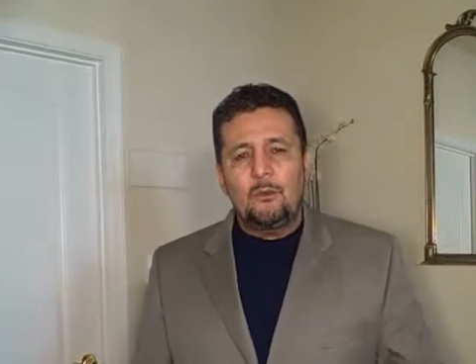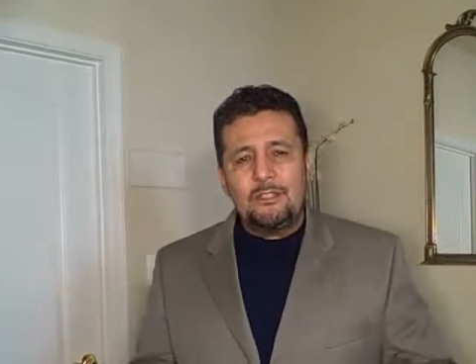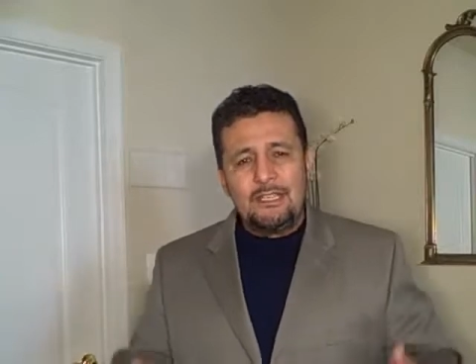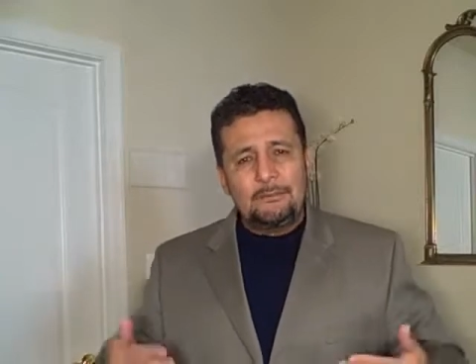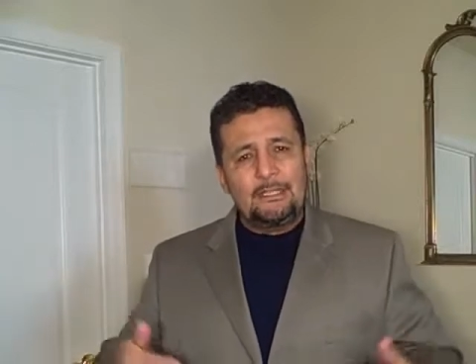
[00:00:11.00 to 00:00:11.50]
in
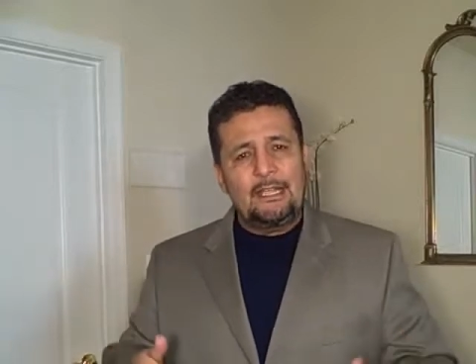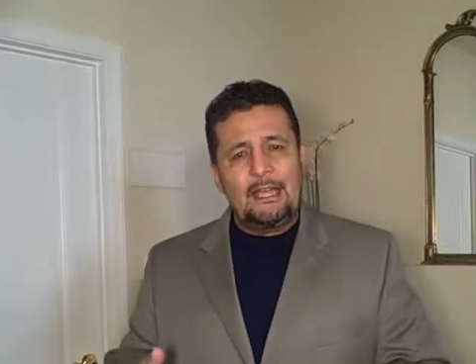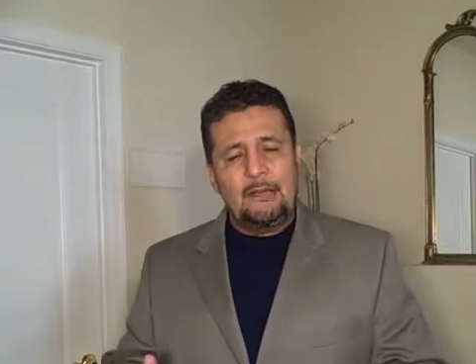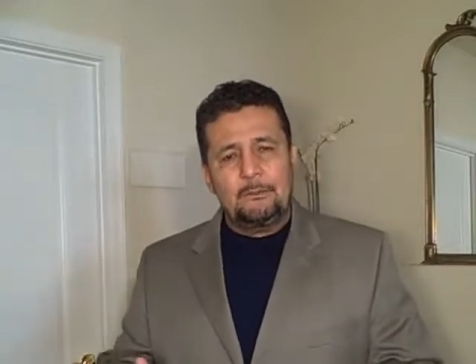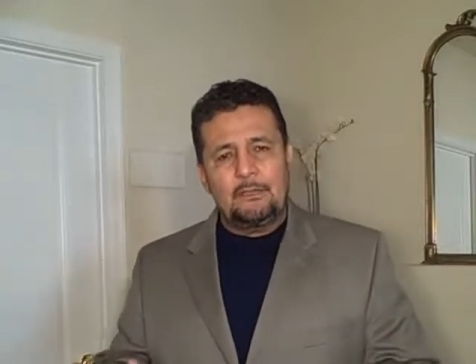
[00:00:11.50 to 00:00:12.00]
which something
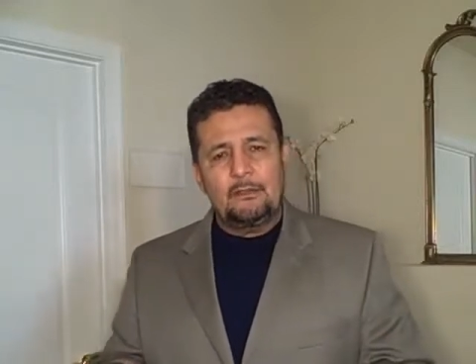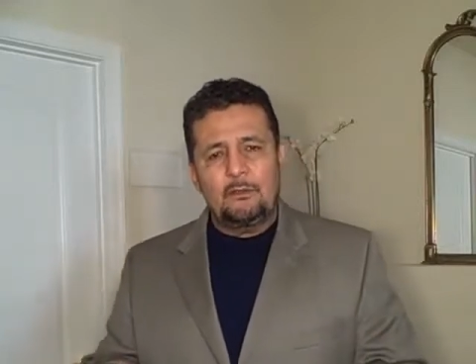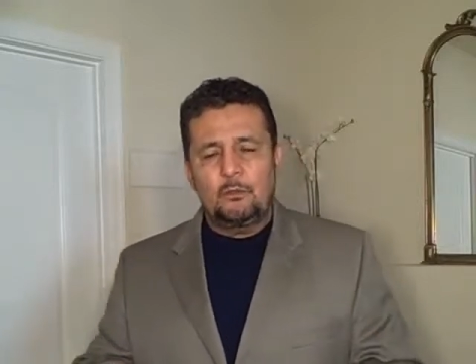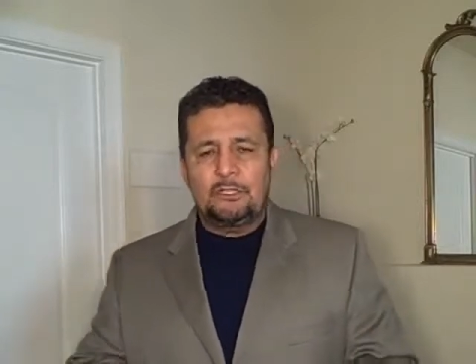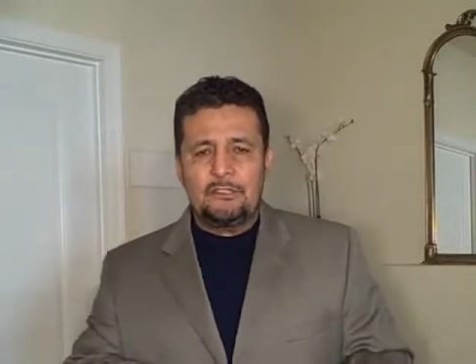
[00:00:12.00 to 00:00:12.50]
happened,
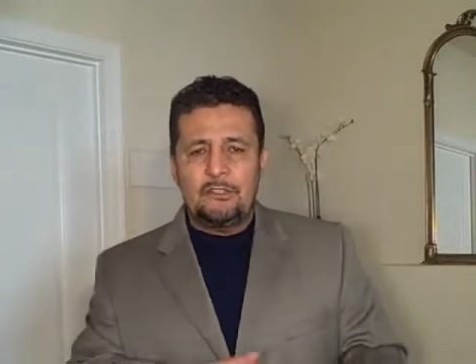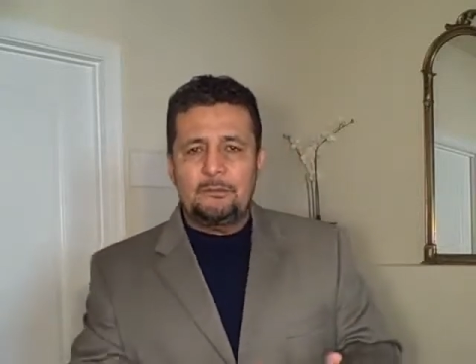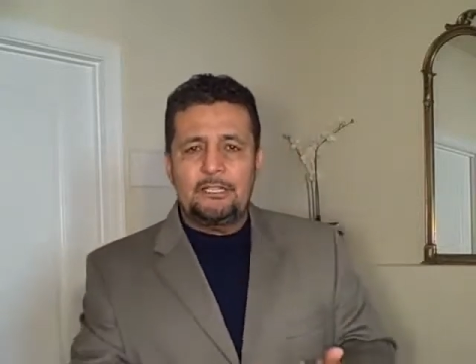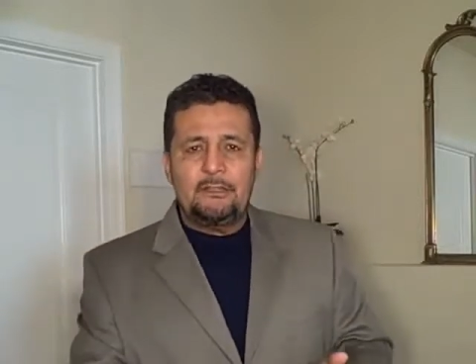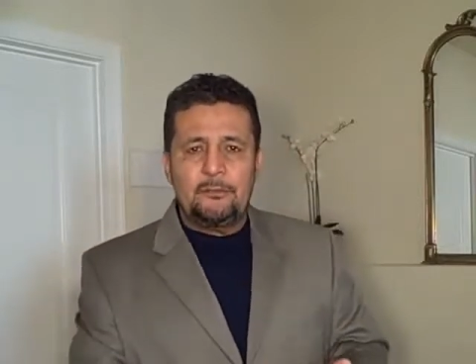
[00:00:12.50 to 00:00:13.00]
whether it's
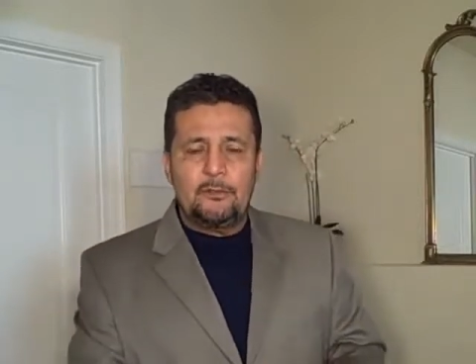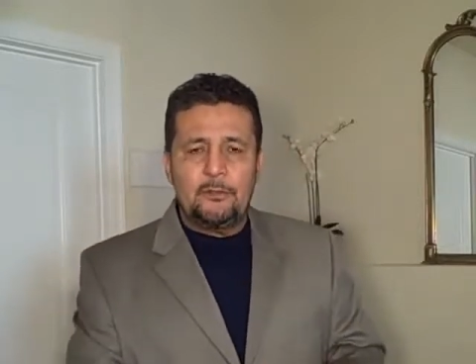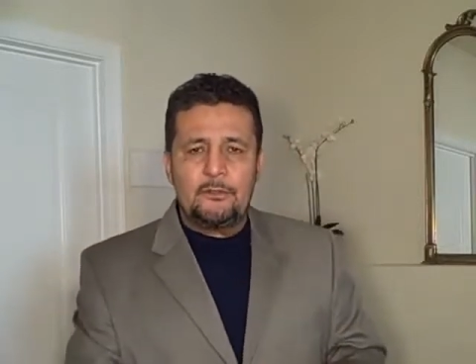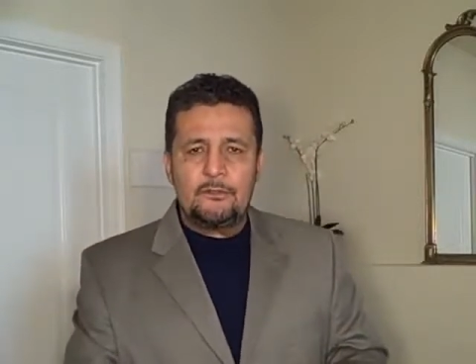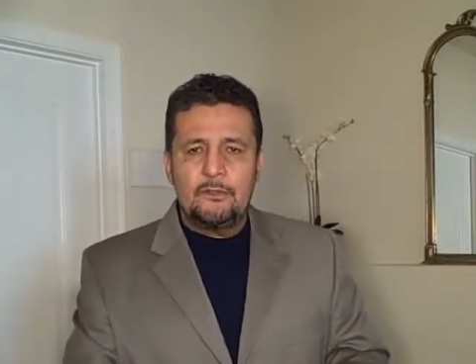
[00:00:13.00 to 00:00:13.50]
going to be a
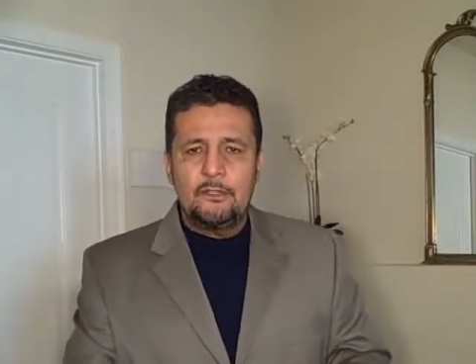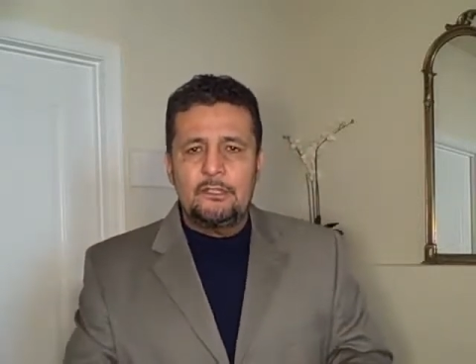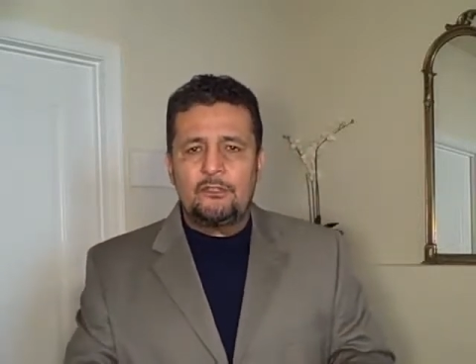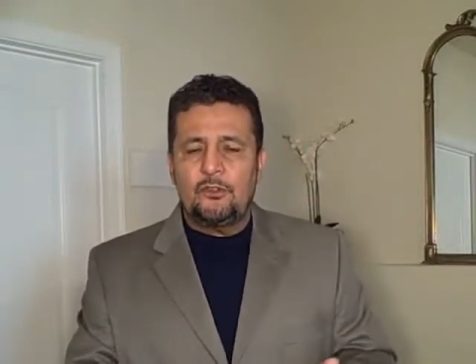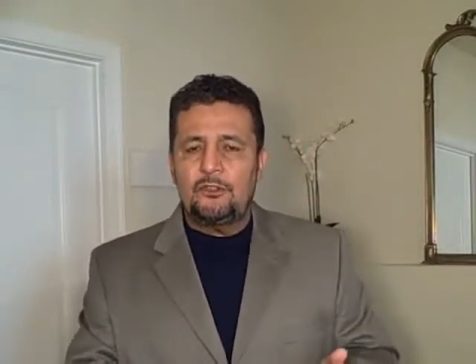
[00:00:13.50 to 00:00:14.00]
divorce,
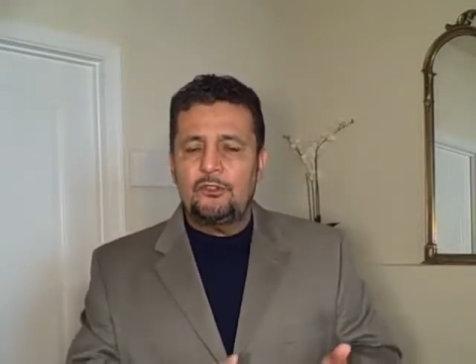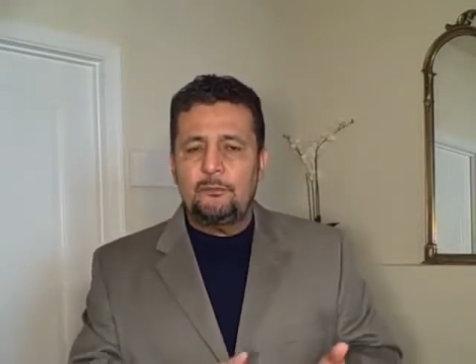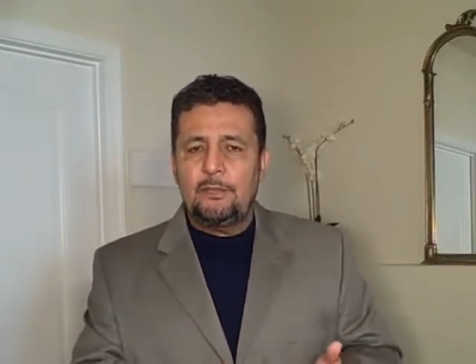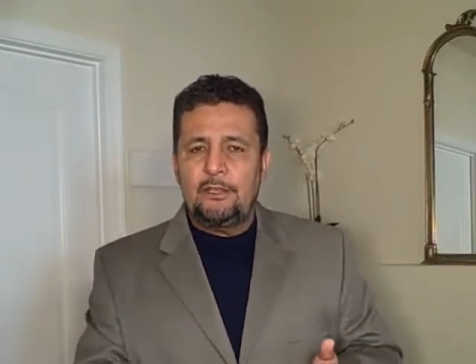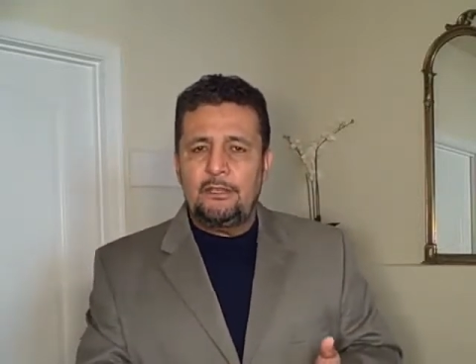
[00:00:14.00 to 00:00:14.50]
it's going
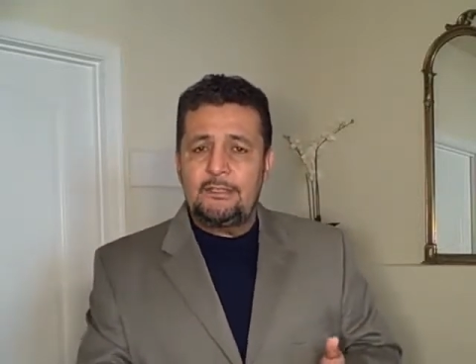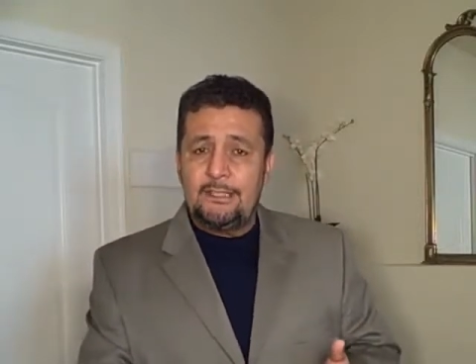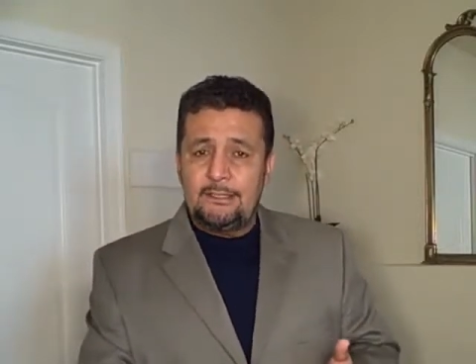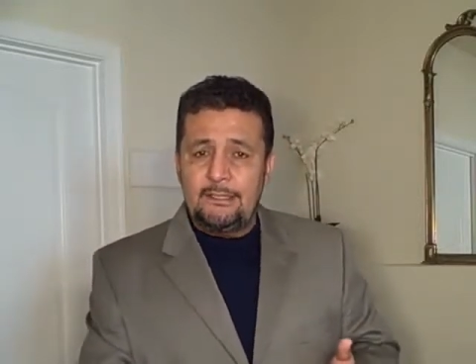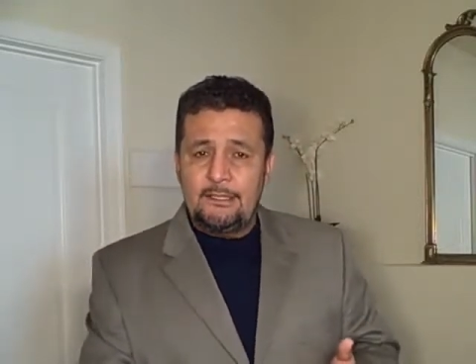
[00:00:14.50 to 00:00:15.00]
to be
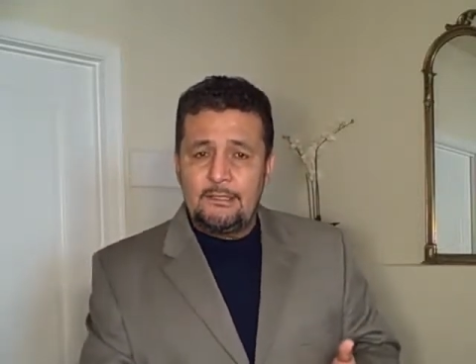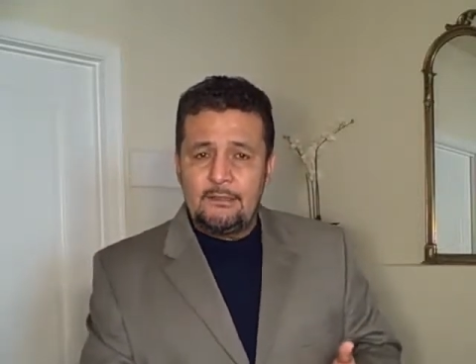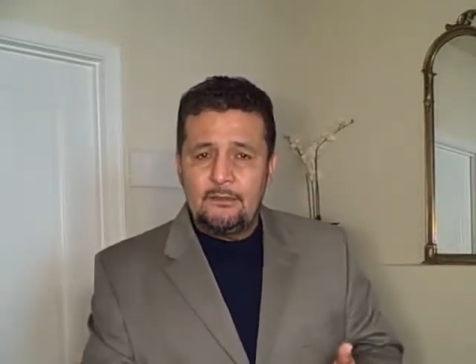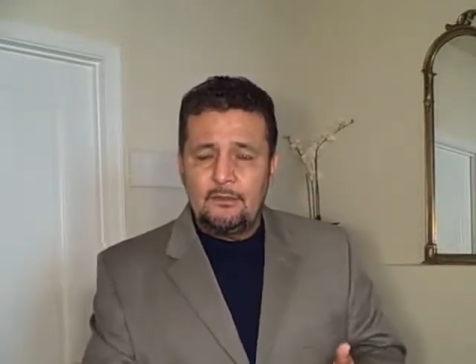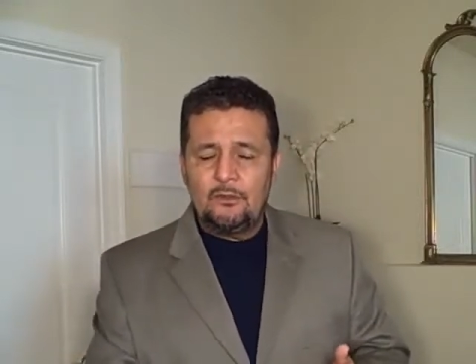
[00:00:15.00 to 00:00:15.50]
sickness,